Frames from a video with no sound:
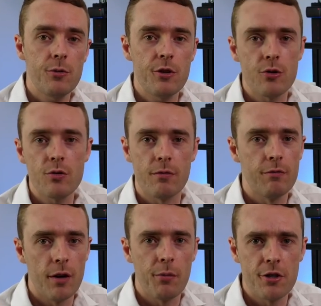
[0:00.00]
reduce
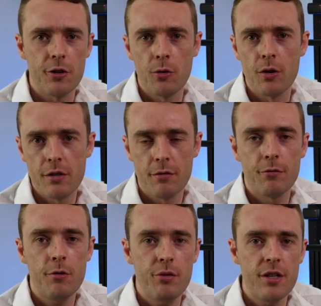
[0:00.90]
vibration noise
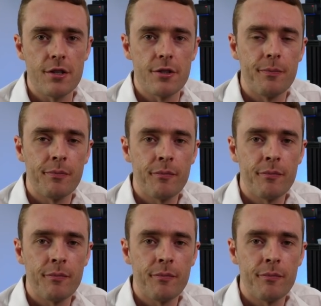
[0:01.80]
from printers.